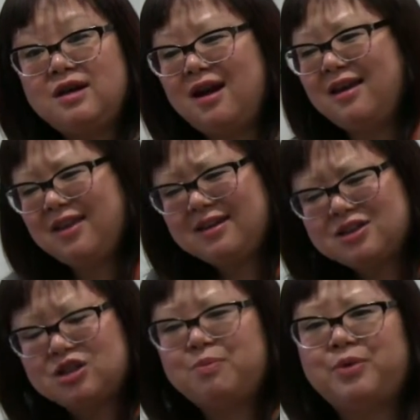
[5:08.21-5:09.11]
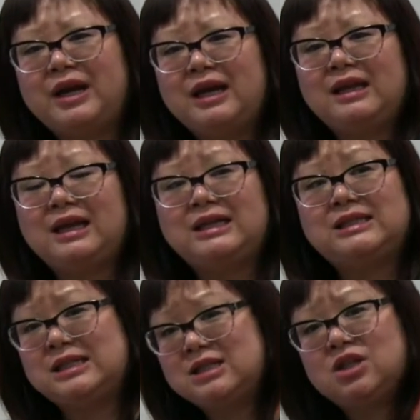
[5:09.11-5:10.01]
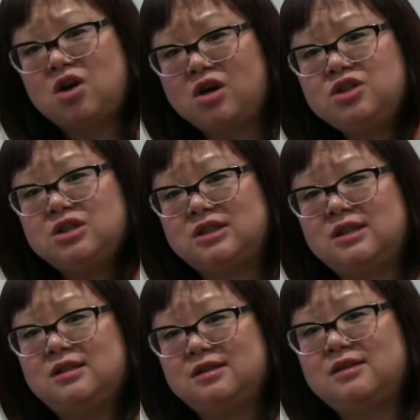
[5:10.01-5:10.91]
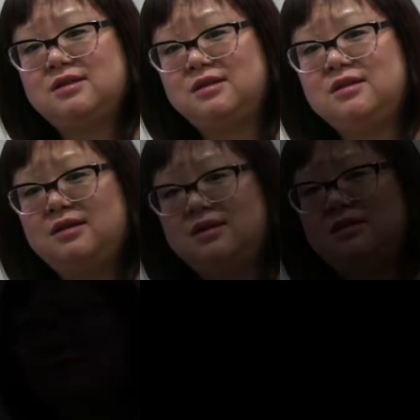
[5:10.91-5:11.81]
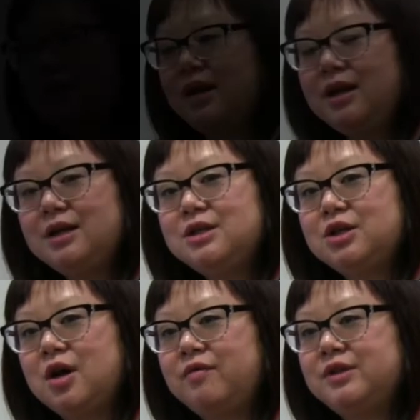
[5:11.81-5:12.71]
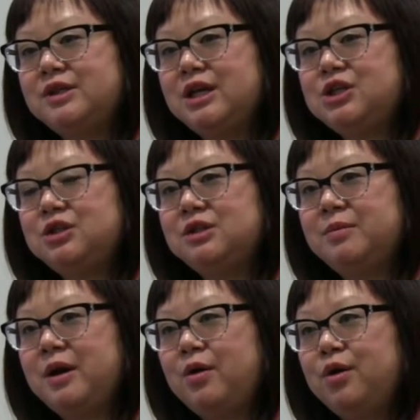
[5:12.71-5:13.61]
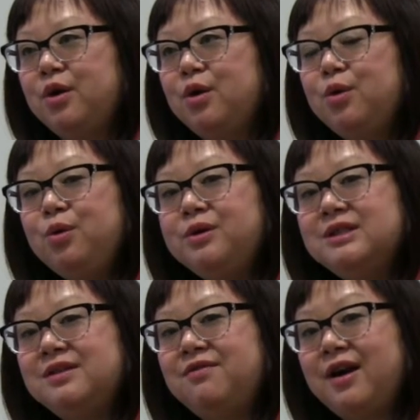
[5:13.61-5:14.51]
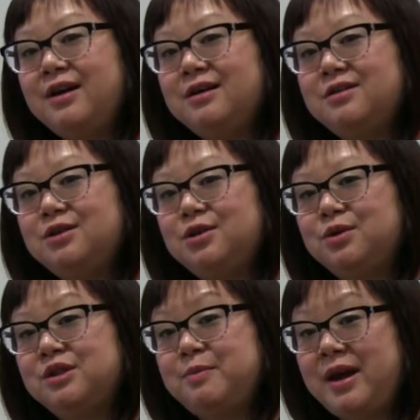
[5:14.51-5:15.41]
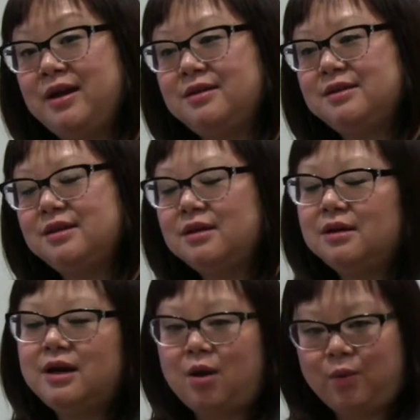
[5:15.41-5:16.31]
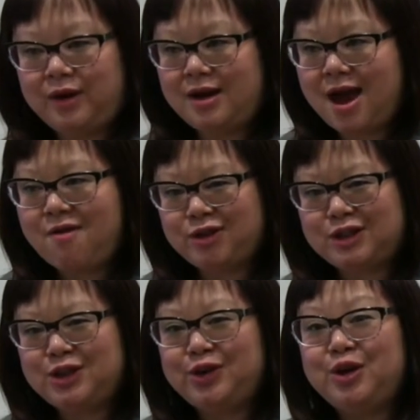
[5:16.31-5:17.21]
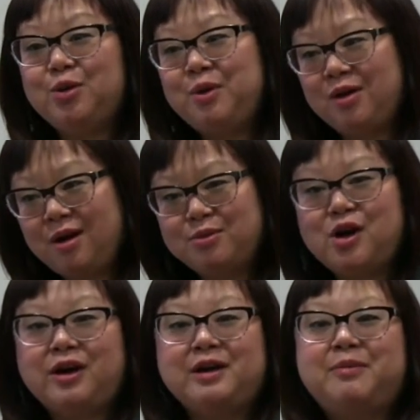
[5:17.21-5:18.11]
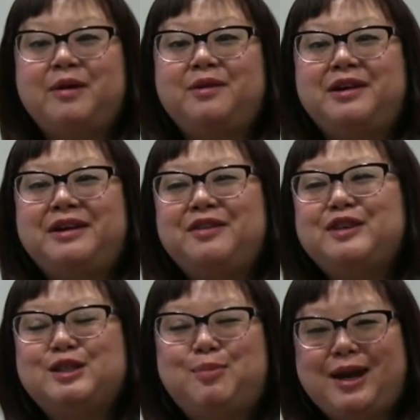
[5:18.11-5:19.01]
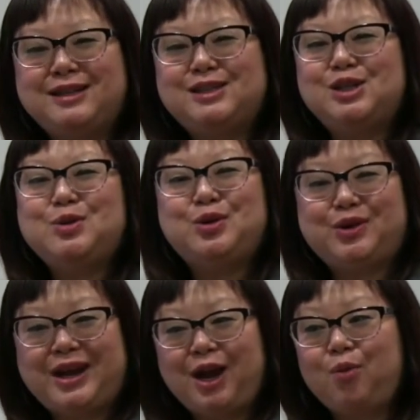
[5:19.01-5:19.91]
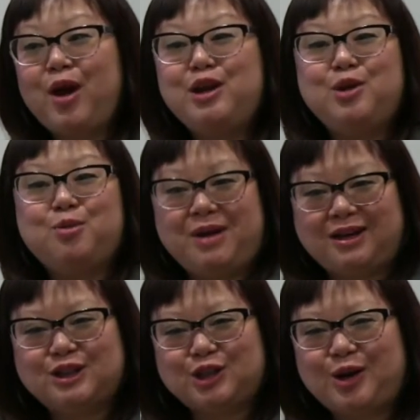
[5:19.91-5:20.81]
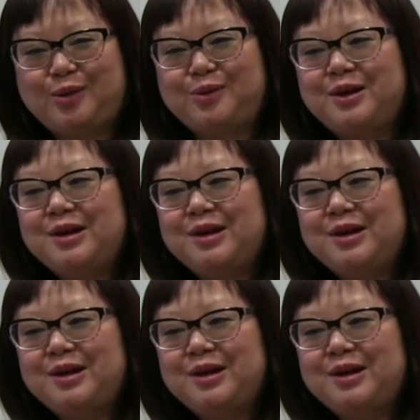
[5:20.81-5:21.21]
And I think it's just bringing things into the consciousness. getting into conversations about who is invited to your space. Now, we have a studio, but I'm talking about the space you create when you make a show.